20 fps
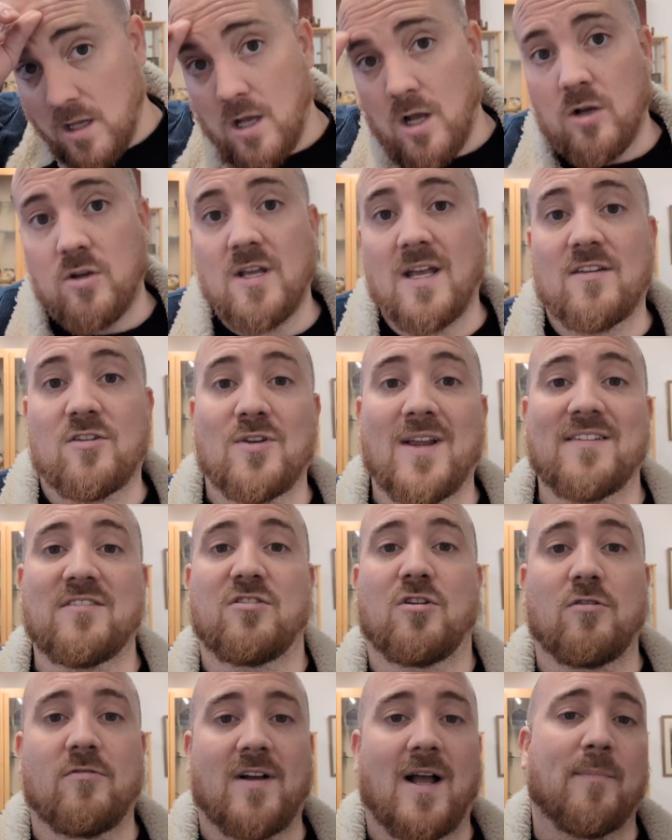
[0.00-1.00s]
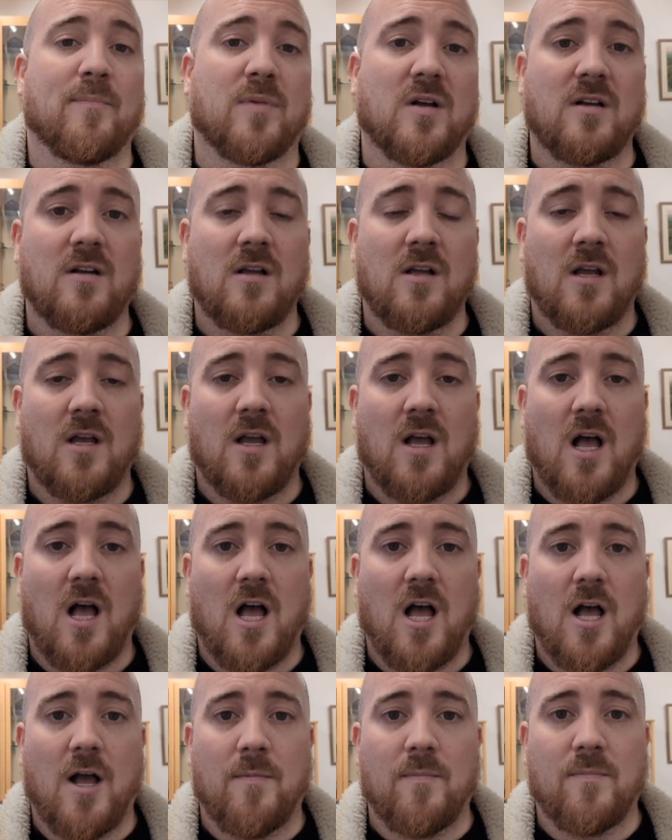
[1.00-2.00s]
Okay, so that's November.
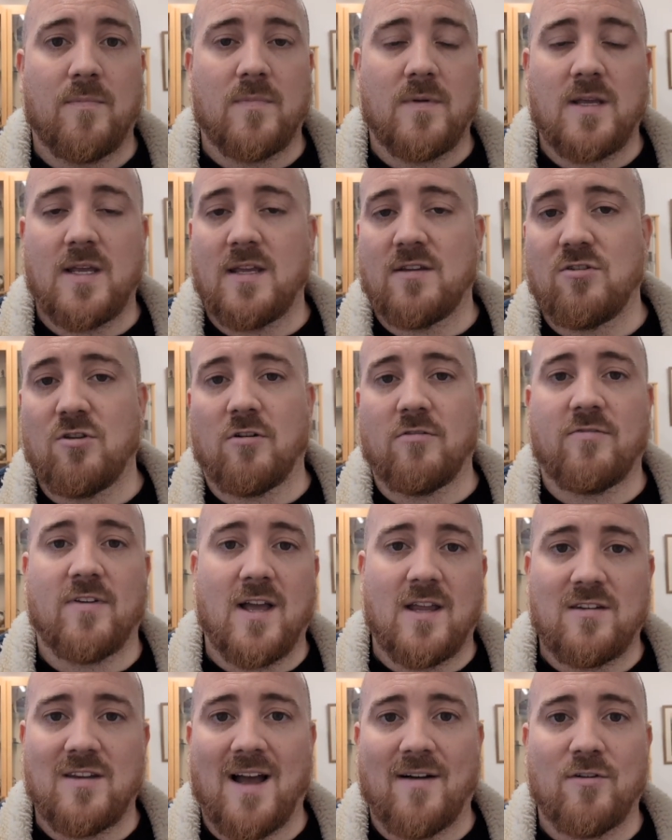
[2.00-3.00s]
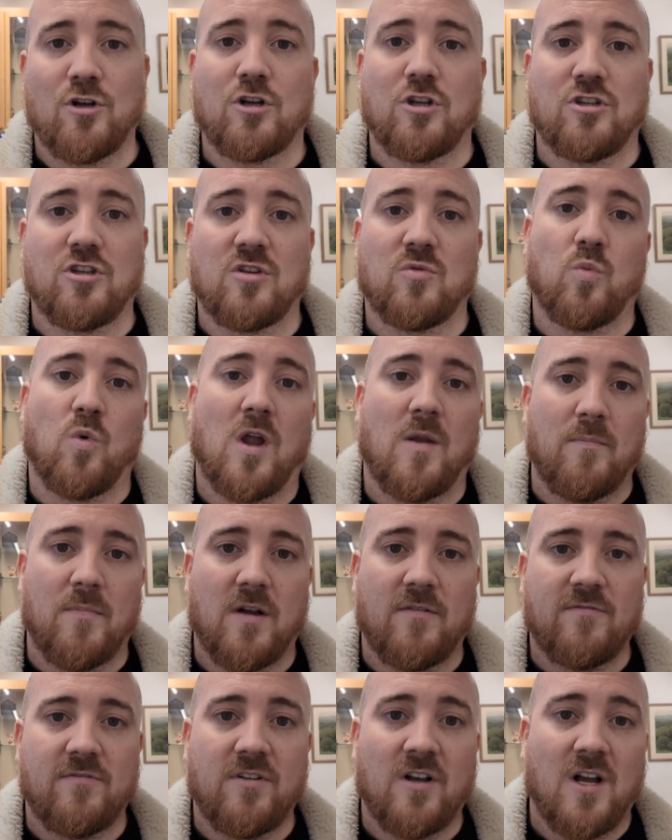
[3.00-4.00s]
It's not fair to have a look at just 1
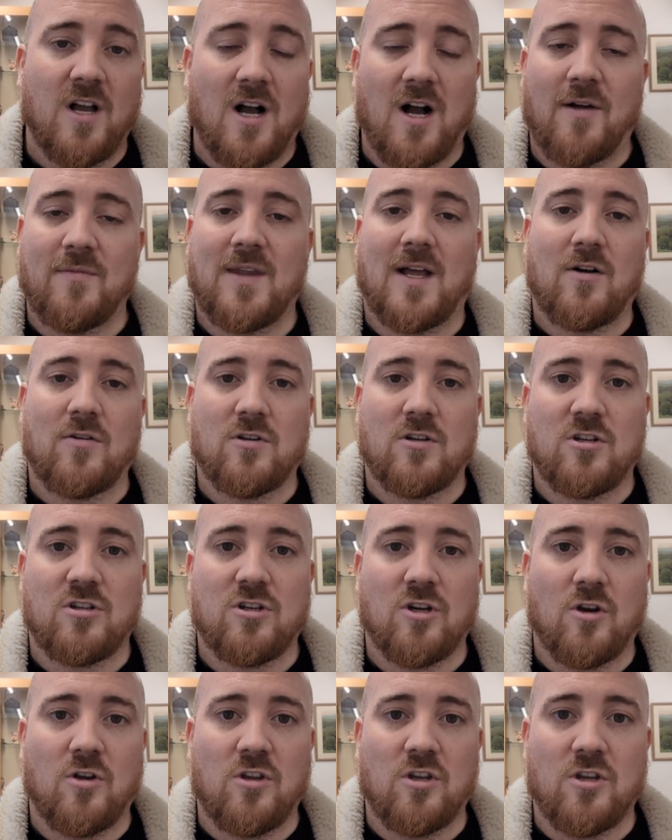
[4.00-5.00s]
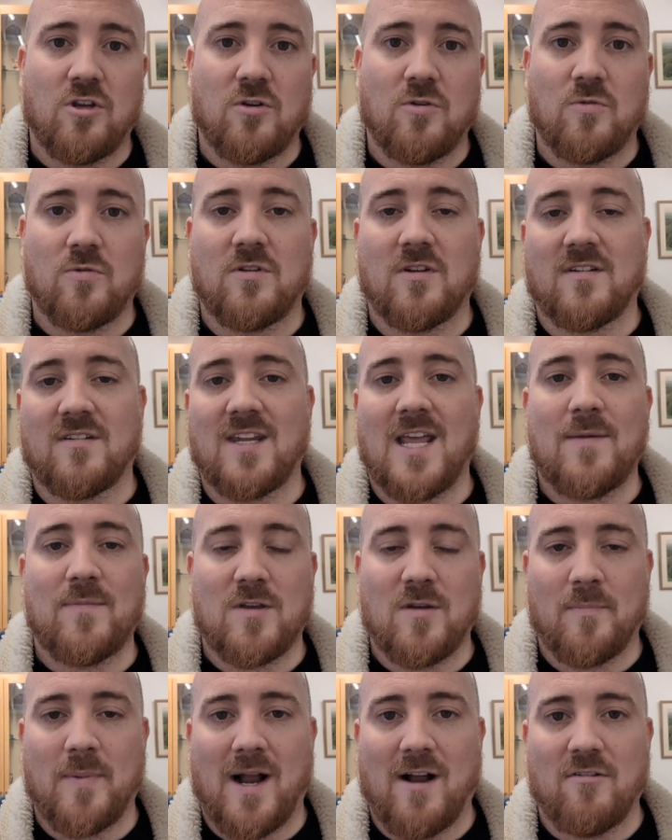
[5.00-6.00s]
month. I'm now going to show you the same
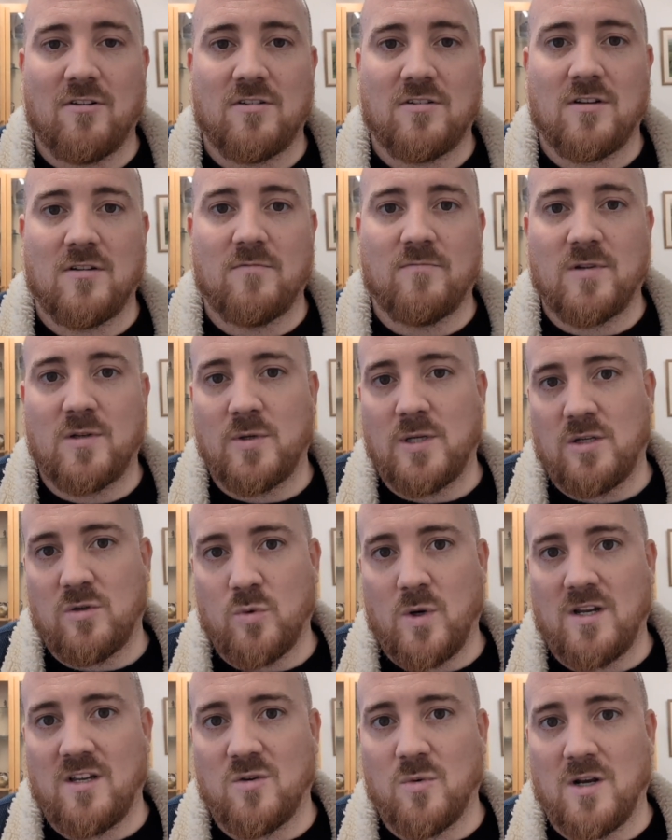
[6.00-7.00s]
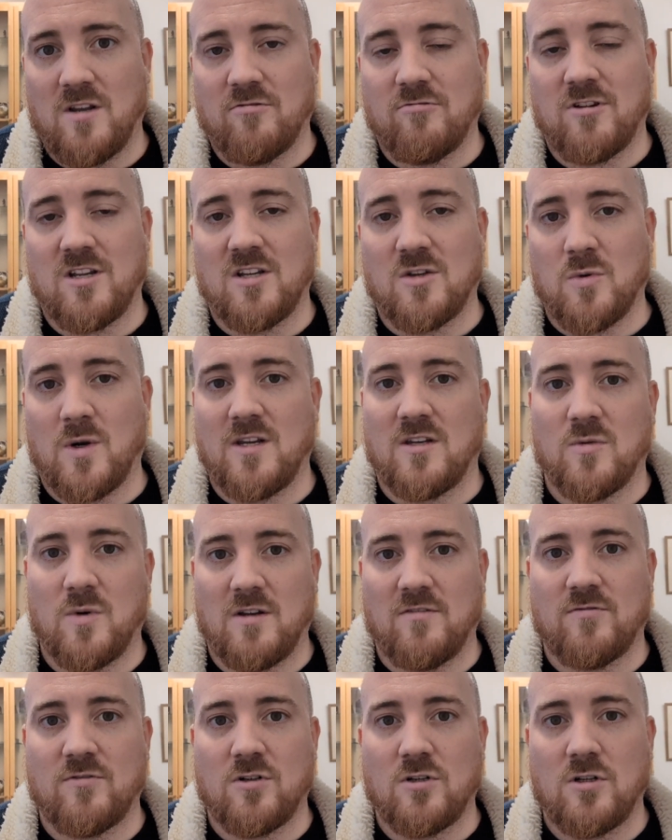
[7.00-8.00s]
comparison between 2023 and
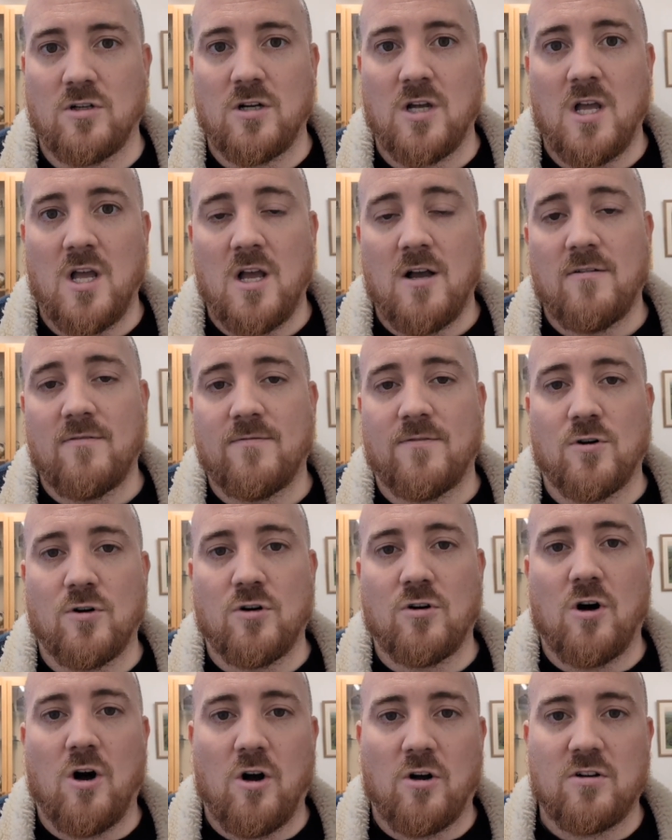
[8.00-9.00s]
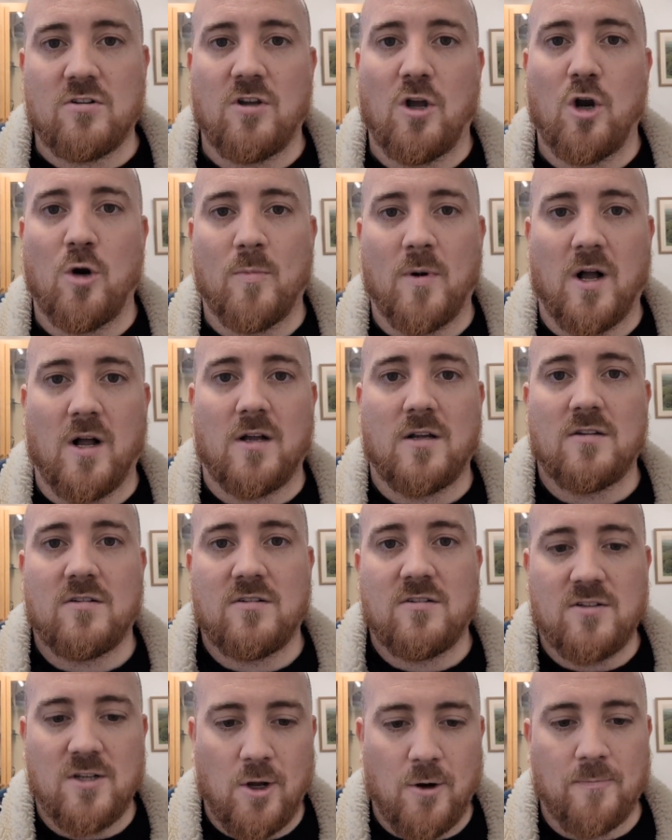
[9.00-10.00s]
2024 for October.
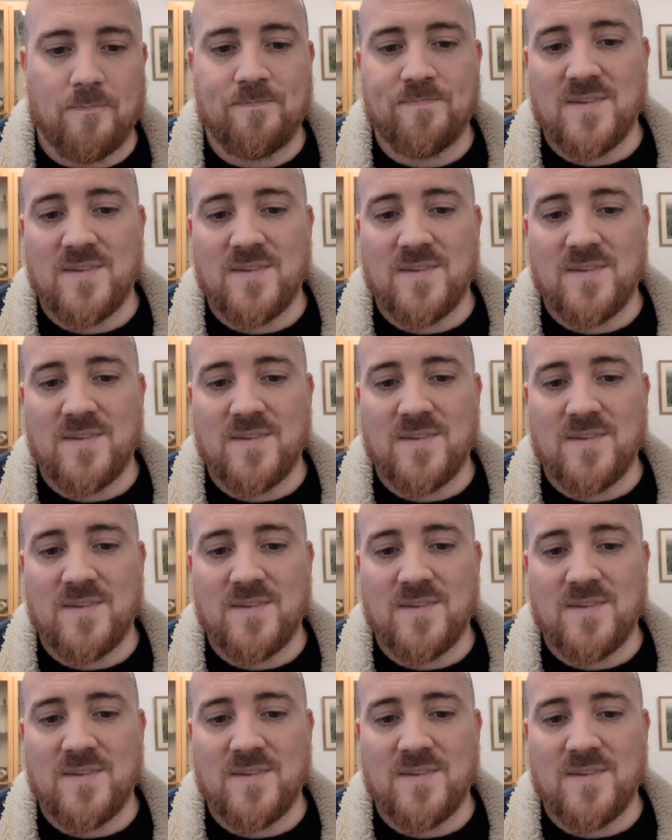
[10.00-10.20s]
So